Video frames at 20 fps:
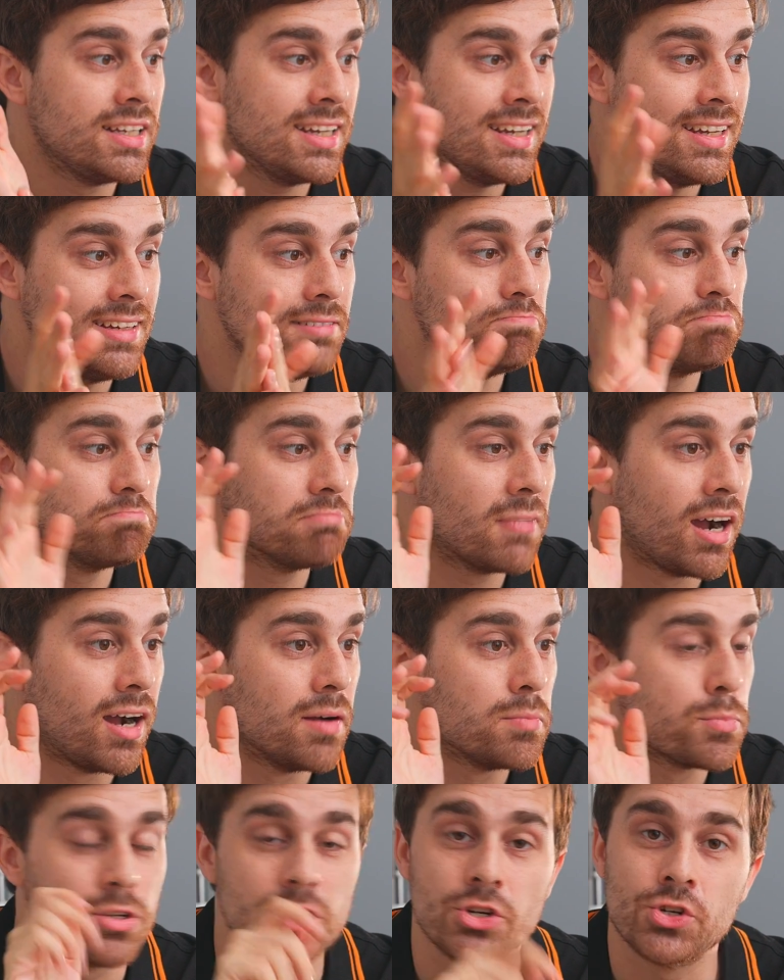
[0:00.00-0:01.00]
heat.
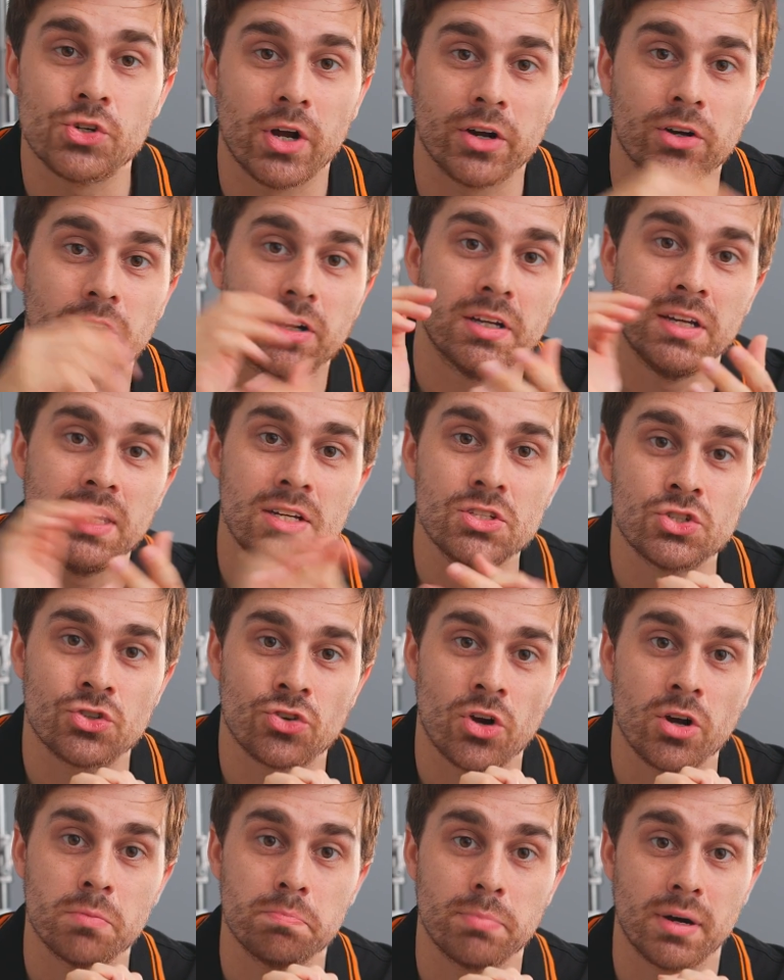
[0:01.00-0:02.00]
I'm pretty sure I got heat
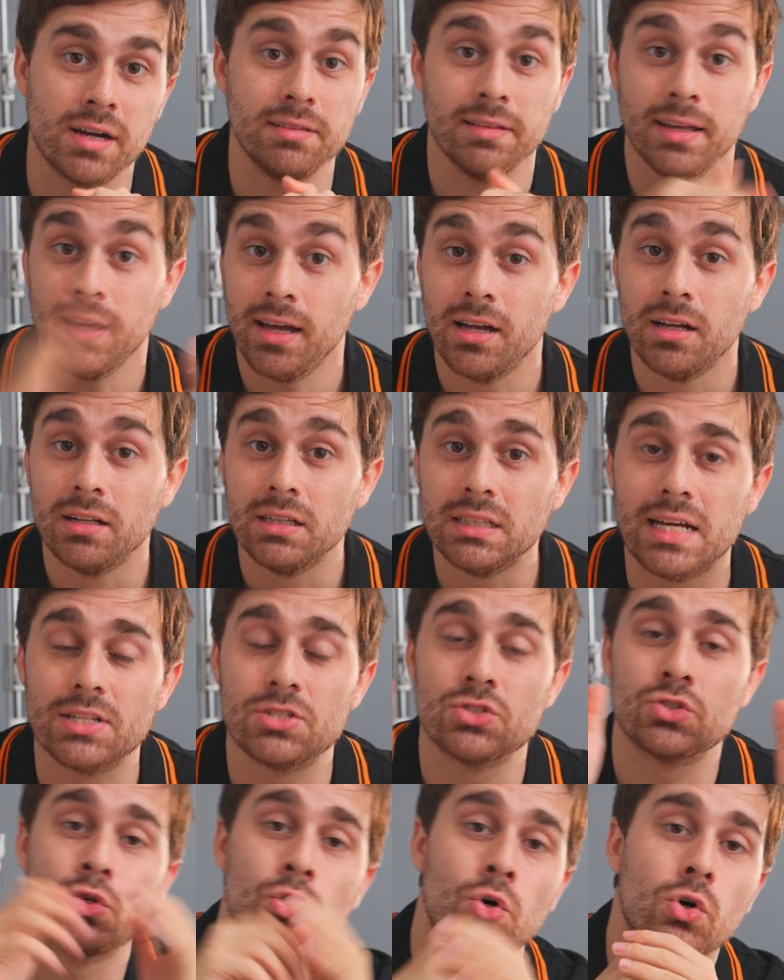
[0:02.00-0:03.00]
stroke, but
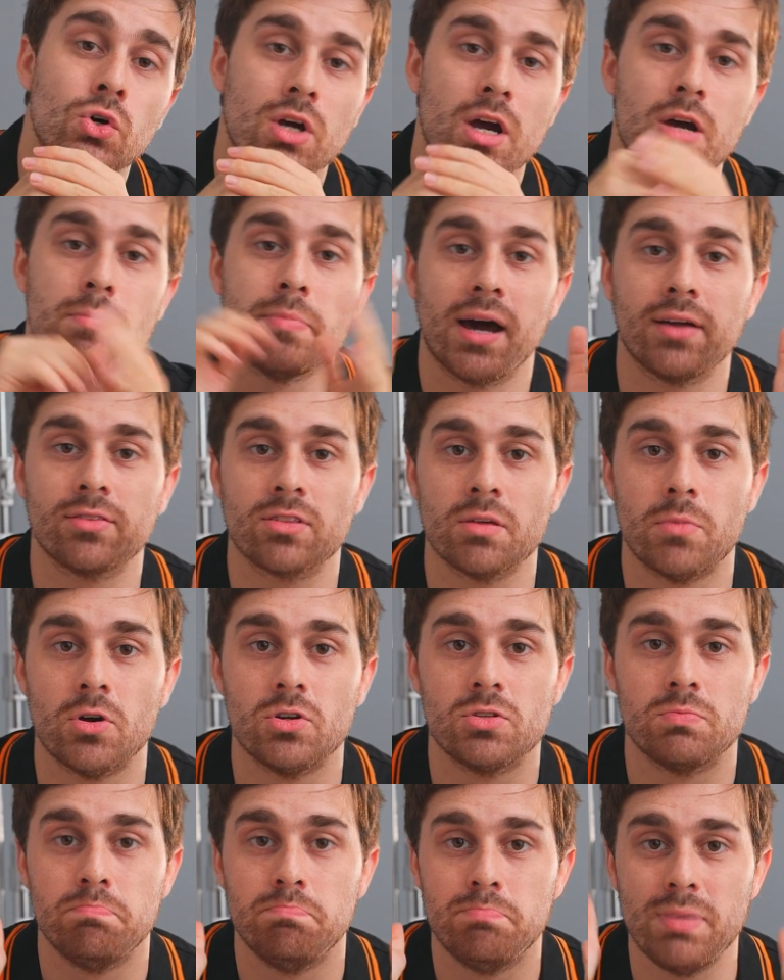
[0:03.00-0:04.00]
let's talk about the
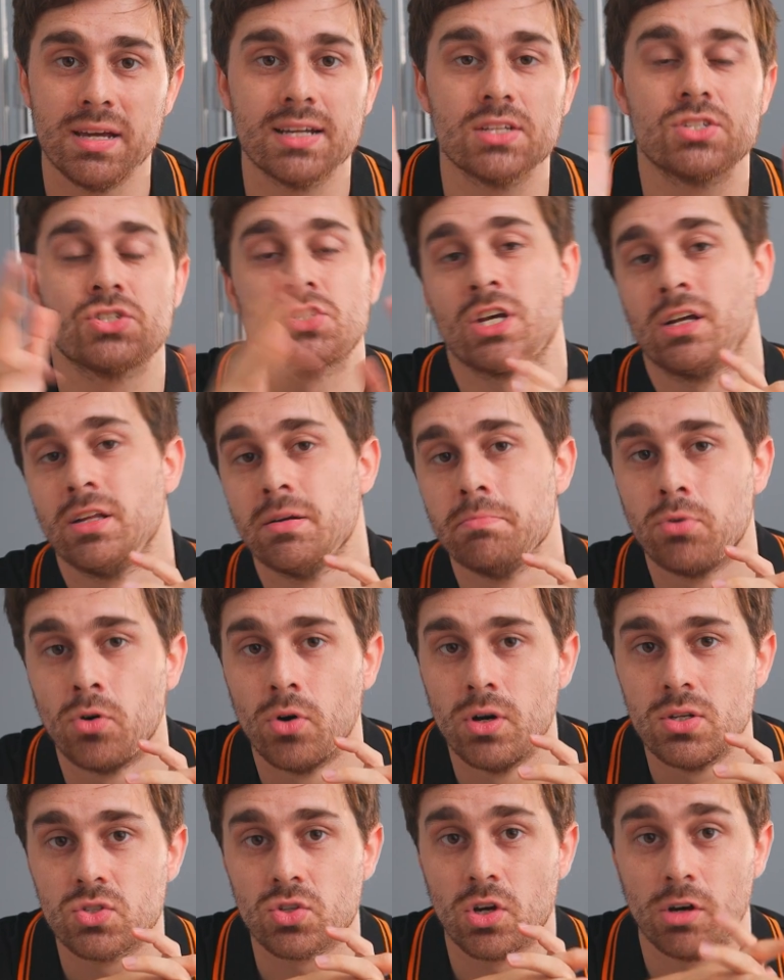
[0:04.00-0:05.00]
most biggest selling
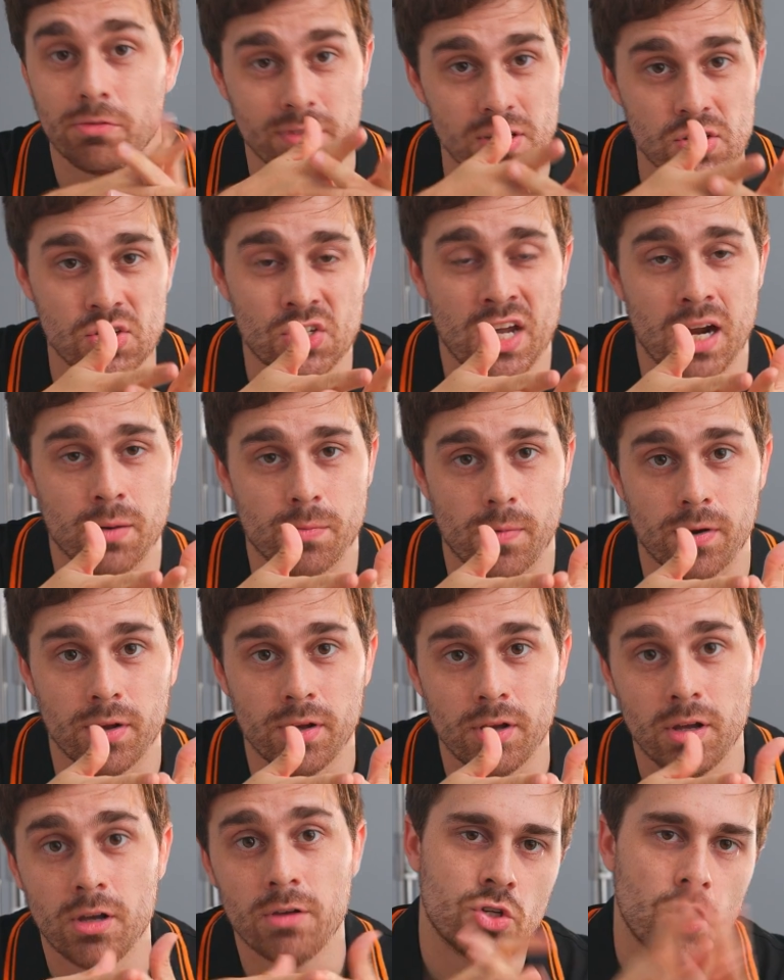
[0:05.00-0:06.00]
points of this camera.
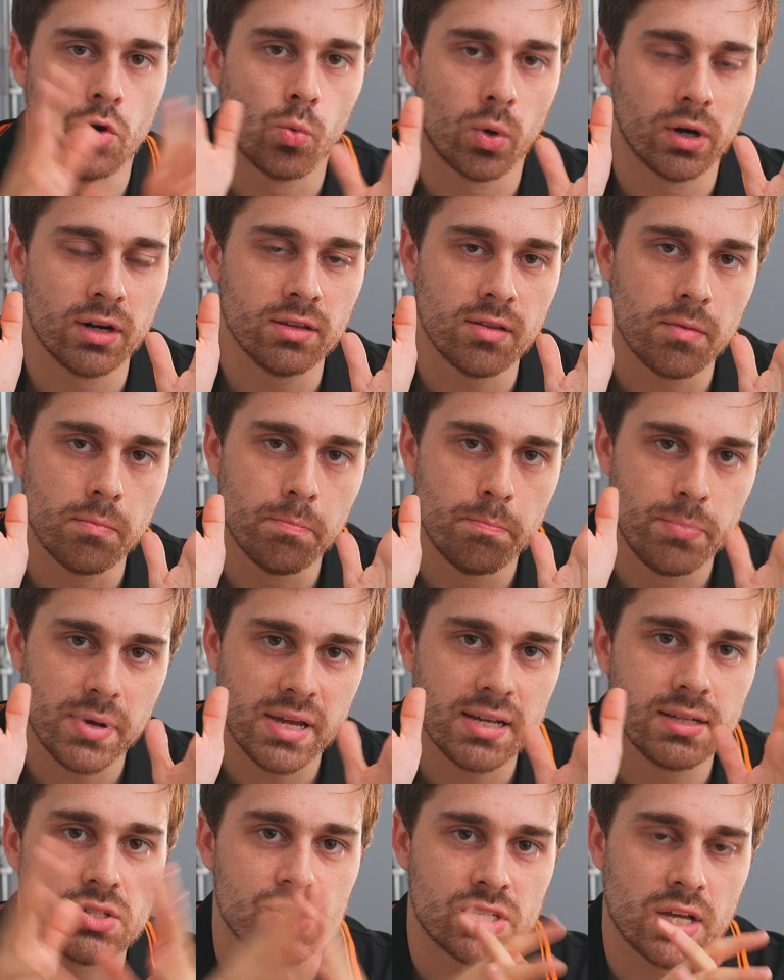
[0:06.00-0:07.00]
So one of the
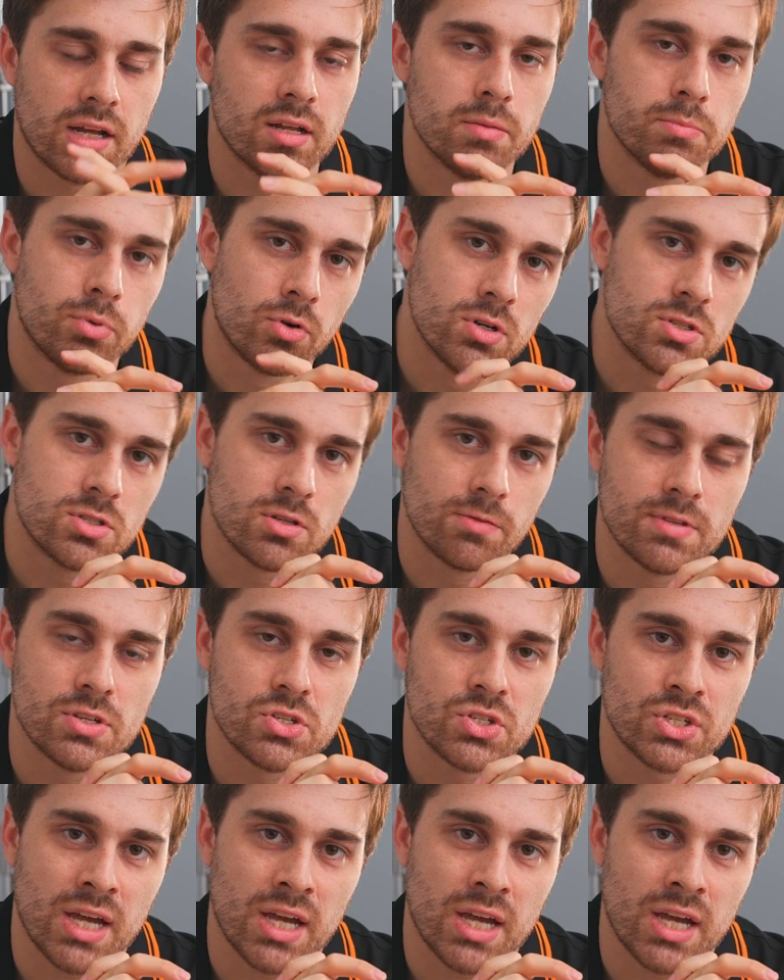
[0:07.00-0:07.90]
big selling points of this